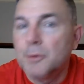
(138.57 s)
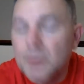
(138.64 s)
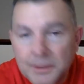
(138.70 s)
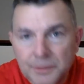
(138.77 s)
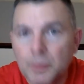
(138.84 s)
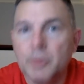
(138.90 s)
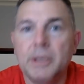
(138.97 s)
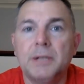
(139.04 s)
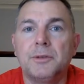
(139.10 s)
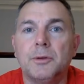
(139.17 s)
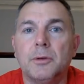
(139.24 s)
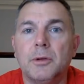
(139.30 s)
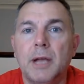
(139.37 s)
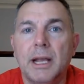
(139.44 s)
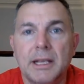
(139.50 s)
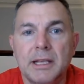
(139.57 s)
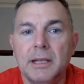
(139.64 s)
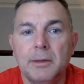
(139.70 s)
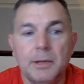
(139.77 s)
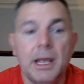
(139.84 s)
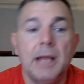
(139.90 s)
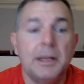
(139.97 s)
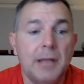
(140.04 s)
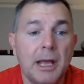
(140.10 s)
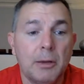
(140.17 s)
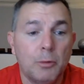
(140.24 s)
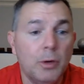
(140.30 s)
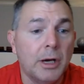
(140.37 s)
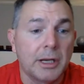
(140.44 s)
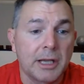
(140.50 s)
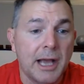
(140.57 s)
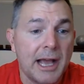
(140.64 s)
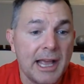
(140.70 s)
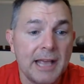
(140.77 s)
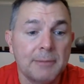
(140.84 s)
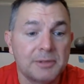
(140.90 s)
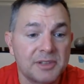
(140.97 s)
There is no answer. I can, and now look, I am